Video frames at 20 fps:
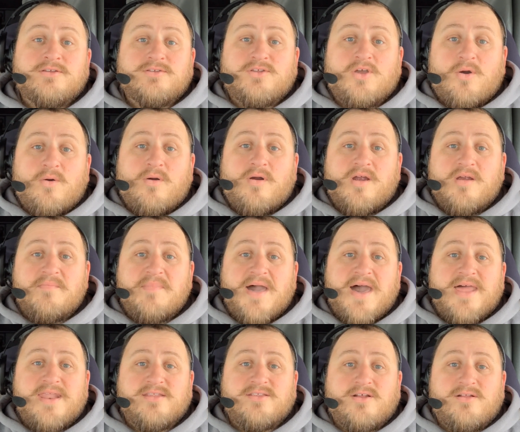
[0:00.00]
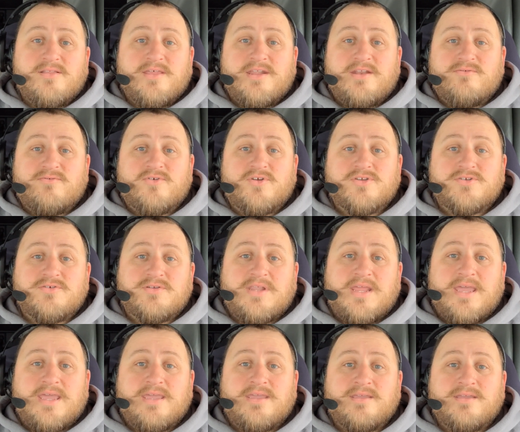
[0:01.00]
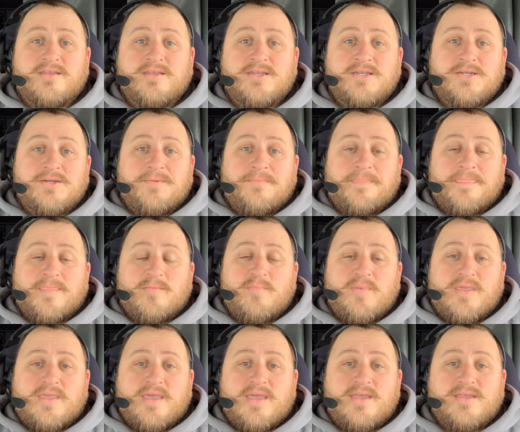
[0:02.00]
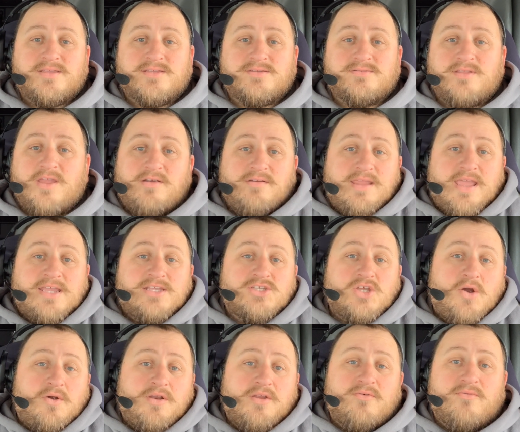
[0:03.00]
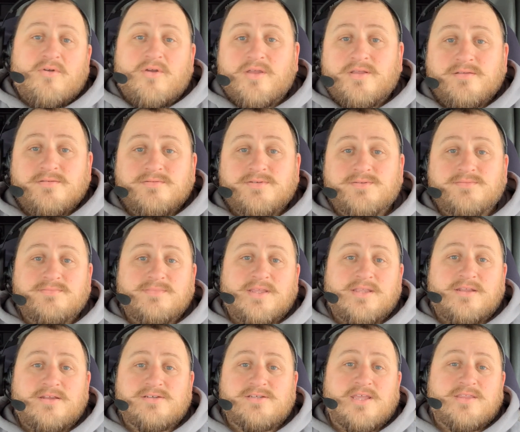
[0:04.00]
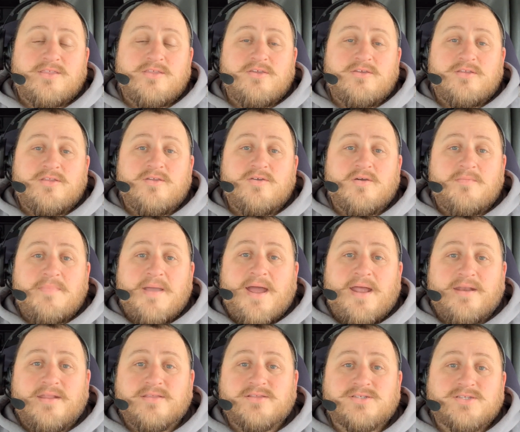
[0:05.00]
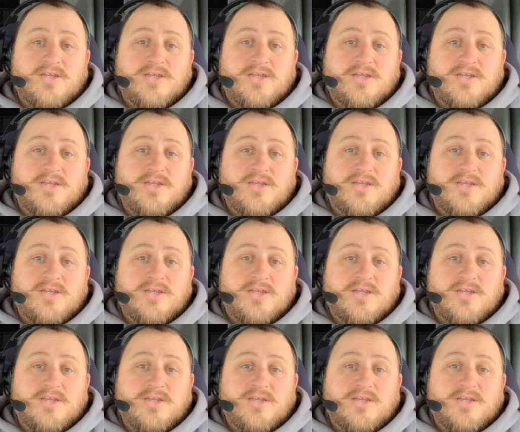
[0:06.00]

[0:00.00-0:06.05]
Don't worry about it. Don't let it ruin your day, because their day is already ruined, and there's nothing you can do about it.